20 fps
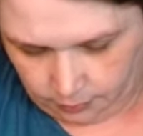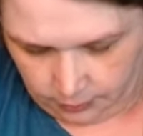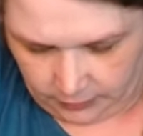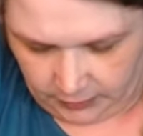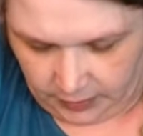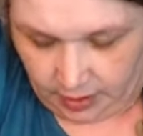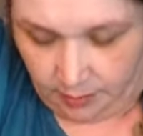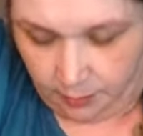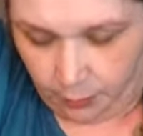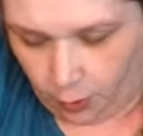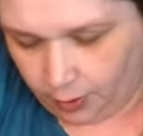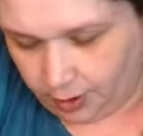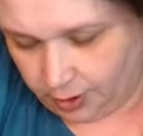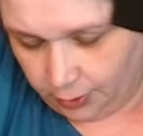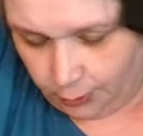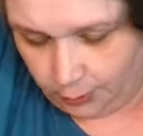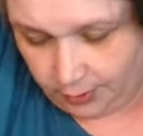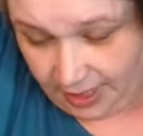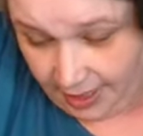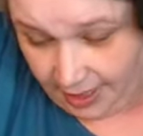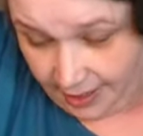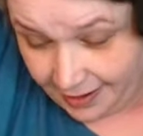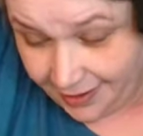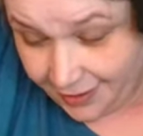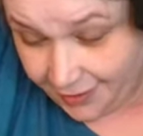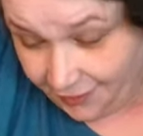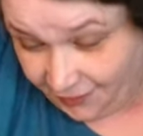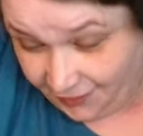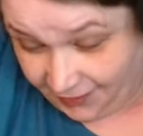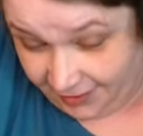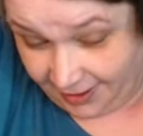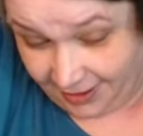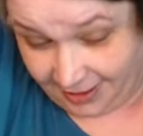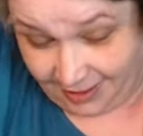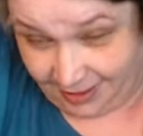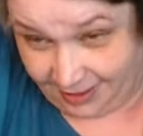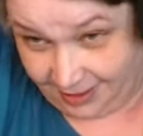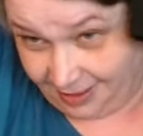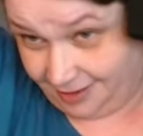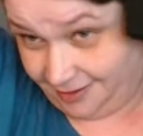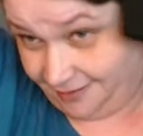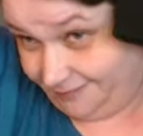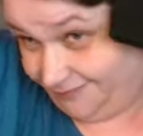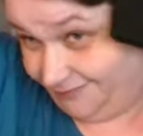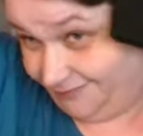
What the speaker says: I'm going to carefully